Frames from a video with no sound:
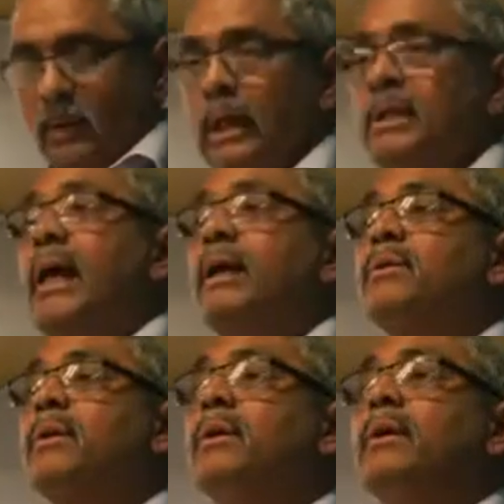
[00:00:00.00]
It
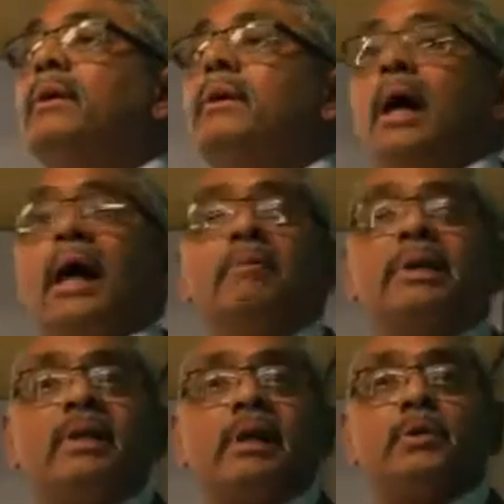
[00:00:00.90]
says, I am
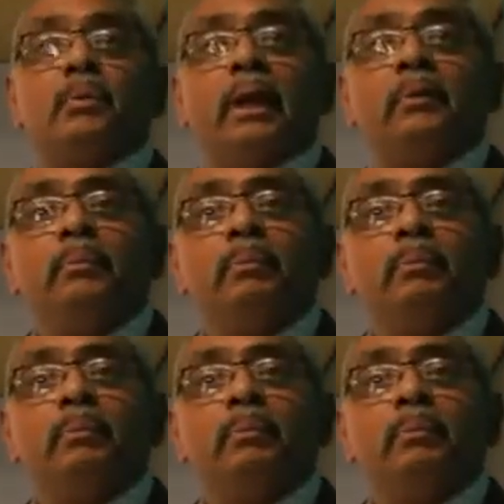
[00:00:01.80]
a salesman.